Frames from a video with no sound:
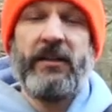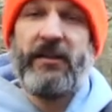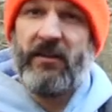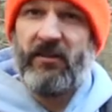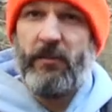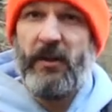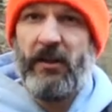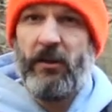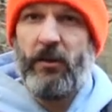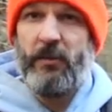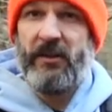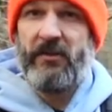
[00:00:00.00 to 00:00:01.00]
gets to be a
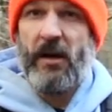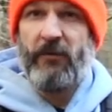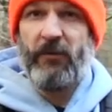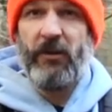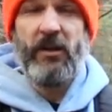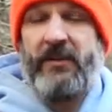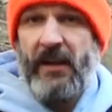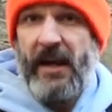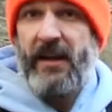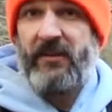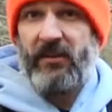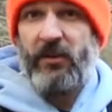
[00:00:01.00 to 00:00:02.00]
little bit tougher.
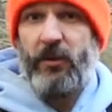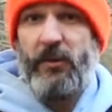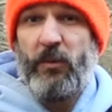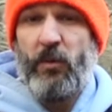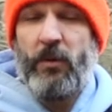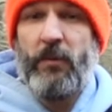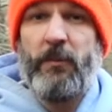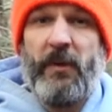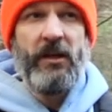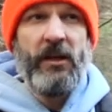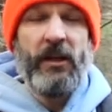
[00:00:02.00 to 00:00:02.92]
Today it's a little bit warmer.